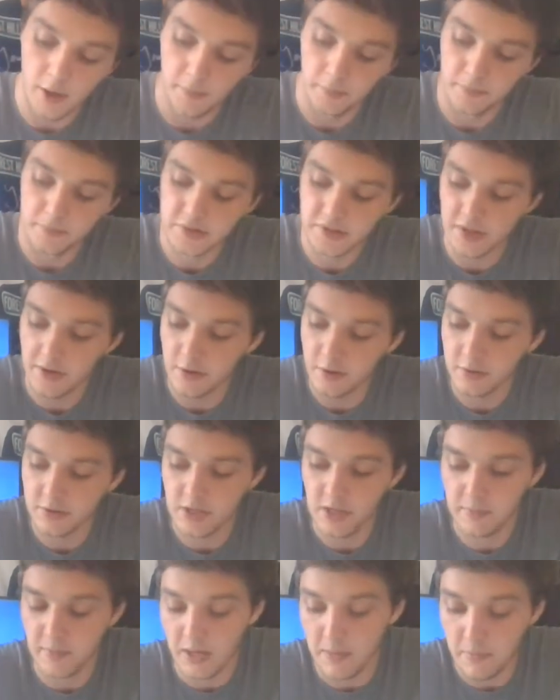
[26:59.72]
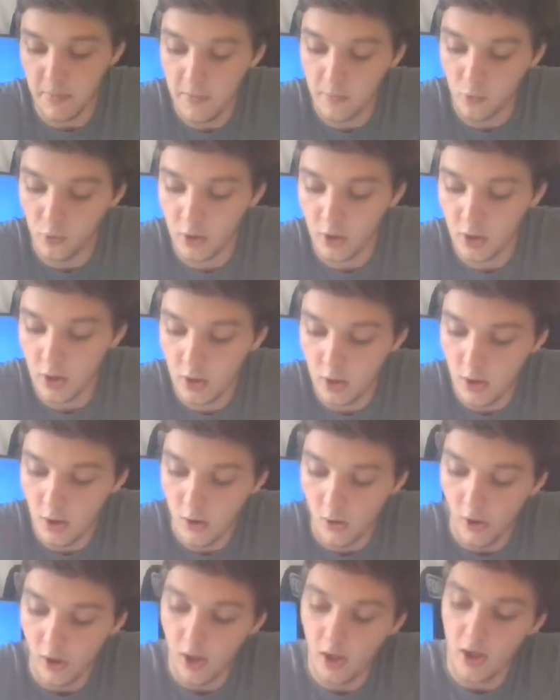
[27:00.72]
cells and make memory.
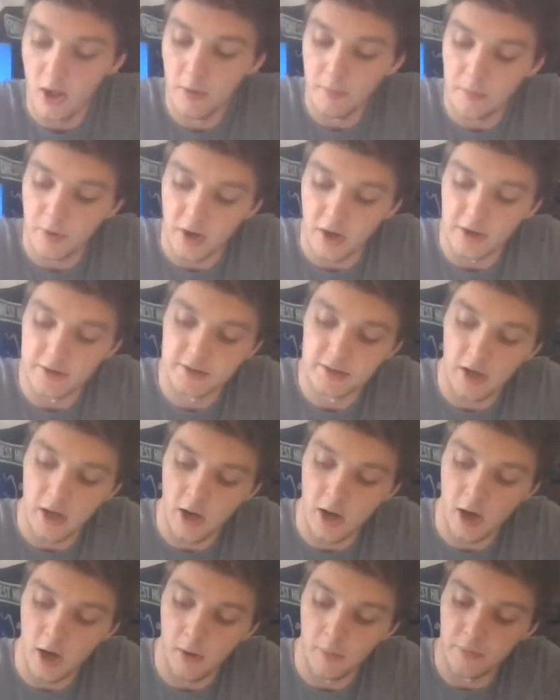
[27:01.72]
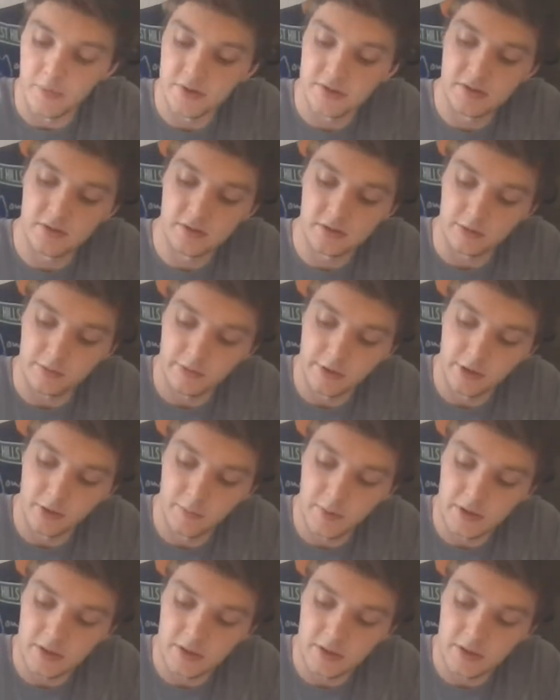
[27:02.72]
But this is a little bit